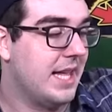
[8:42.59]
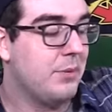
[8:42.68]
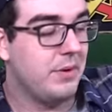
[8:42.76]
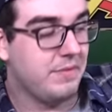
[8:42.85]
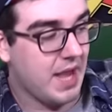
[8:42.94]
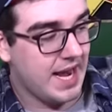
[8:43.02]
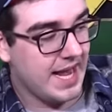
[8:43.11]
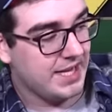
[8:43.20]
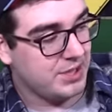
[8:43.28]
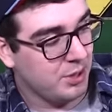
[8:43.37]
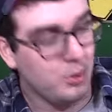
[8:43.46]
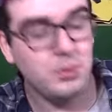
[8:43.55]
And then we've got a
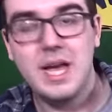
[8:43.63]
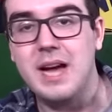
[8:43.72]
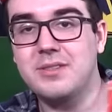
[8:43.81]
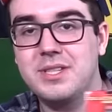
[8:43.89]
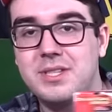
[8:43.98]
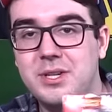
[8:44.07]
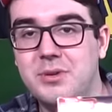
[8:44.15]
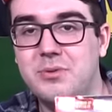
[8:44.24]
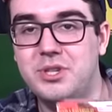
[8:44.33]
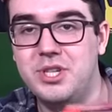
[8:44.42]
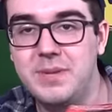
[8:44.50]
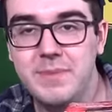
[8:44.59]
2002
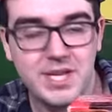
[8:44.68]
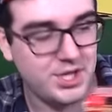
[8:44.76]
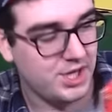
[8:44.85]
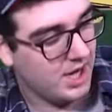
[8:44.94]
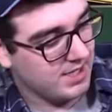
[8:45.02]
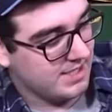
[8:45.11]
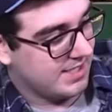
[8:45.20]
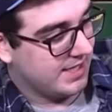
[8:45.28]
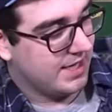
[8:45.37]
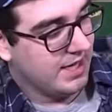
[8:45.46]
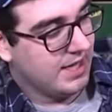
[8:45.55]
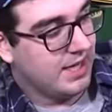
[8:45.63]
Jimmy
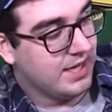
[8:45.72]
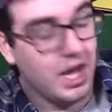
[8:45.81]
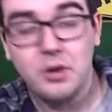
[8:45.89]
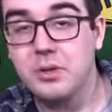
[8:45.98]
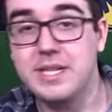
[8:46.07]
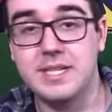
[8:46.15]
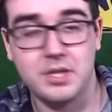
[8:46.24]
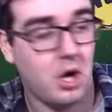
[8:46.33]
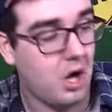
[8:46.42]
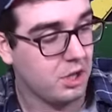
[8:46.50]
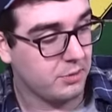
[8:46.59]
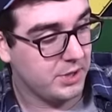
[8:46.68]
Johnson. Not only is it the
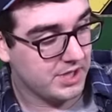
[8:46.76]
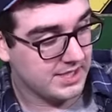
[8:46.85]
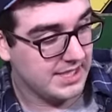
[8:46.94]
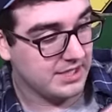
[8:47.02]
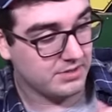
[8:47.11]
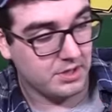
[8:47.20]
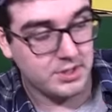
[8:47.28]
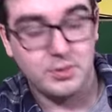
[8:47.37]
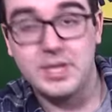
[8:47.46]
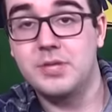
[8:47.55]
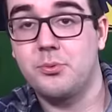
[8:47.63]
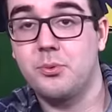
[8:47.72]
hauler, but you can see there's also
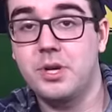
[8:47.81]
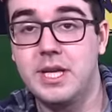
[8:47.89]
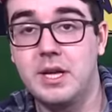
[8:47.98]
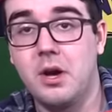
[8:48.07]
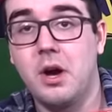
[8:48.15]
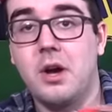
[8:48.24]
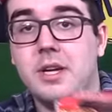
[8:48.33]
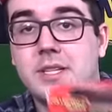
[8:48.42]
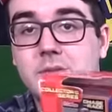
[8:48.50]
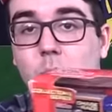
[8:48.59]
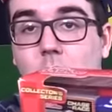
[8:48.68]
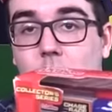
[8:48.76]
his rookie car, a
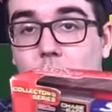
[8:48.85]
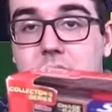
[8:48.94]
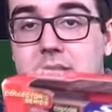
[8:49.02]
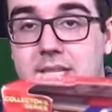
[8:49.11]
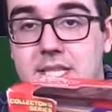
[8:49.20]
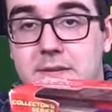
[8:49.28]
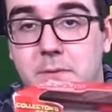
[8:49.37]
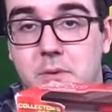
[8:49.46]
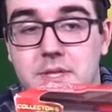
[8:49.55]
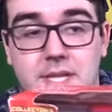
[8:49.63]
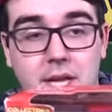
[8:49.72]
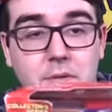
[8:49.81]

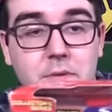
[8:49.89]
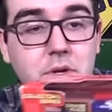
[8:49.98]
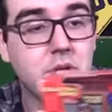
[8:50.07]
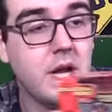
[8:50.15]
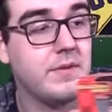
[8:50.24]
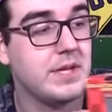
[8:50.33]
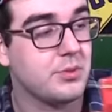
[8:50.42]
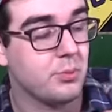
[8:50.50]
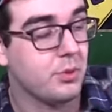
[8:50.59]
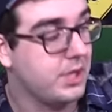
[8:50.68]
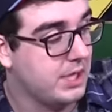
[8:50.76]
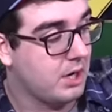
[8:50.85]
1/64th scale version of his
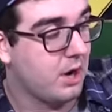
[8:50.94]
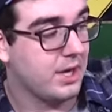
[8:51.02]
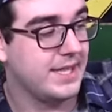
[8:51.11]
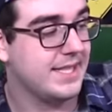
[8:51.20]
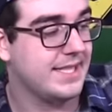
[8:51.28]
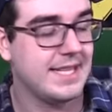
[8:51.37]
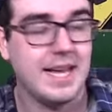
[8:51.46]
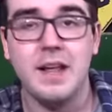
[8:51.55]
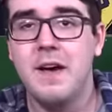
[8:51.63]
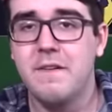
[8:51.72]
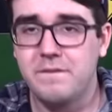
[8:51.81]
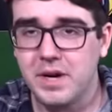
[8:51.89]
rookie car in this set.
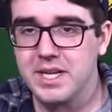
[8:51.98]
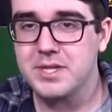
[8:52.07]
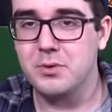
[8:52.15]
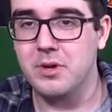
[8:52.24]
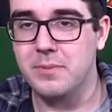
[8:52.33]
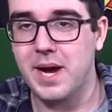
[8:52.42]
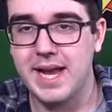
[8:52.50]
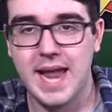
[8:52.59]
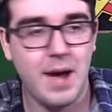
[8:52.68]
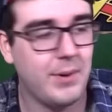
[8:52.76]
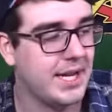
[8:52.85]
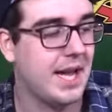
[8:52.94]
Funny story behind
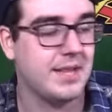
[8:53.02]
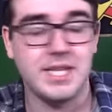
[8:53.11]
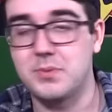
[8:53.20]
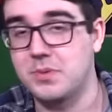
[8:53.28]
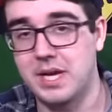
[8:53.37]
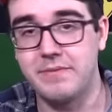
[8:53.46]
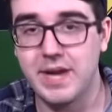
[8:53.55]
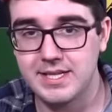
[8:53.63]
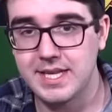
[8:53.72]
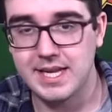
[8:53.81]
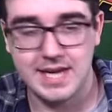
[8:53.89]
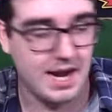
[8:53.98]
how I got this, which I've not
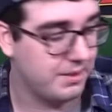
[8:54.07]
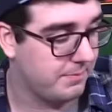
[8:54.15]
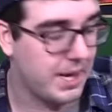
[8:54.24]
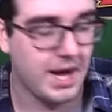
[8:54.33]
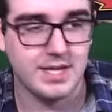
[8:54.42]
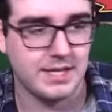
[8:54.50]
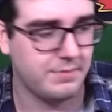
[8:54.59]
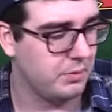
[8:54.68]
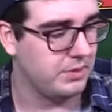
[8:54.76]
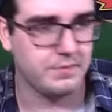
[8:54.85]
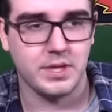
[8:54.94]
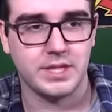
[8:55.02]
taken out of the box. I've
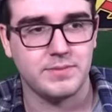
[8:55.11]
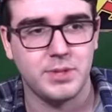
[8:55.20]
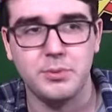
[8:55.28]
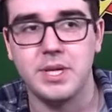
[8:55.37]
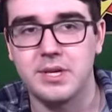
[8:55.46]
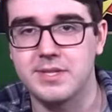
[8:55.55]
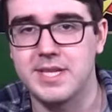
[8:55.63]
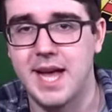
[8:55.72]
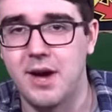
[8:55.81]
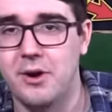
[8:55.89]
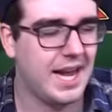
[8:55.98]
owned it for like 2 years now.